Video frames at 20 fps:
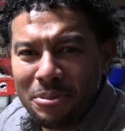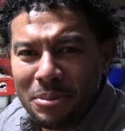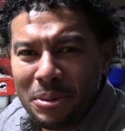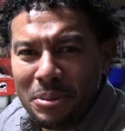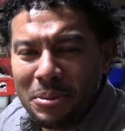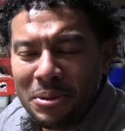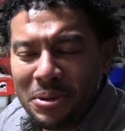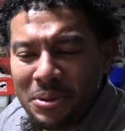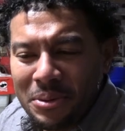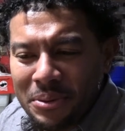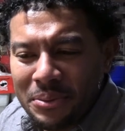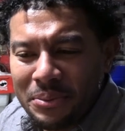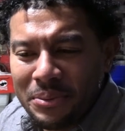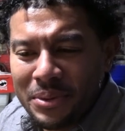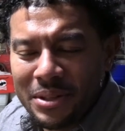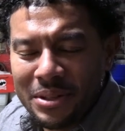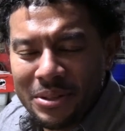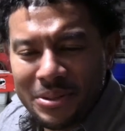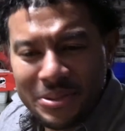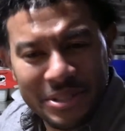remember.
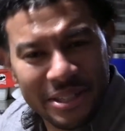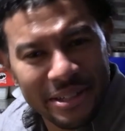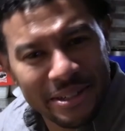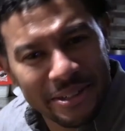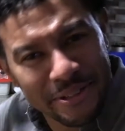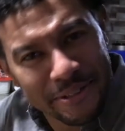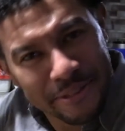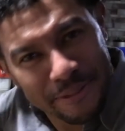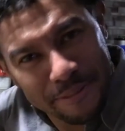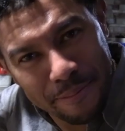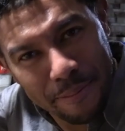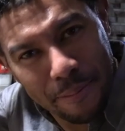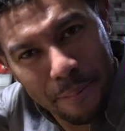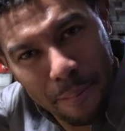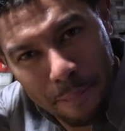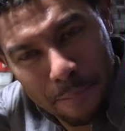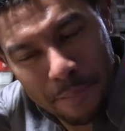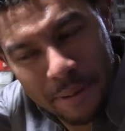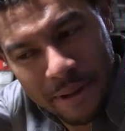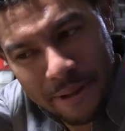One of those years.
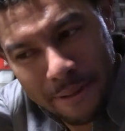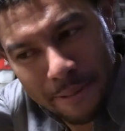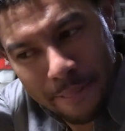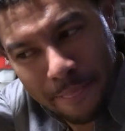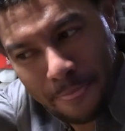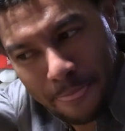But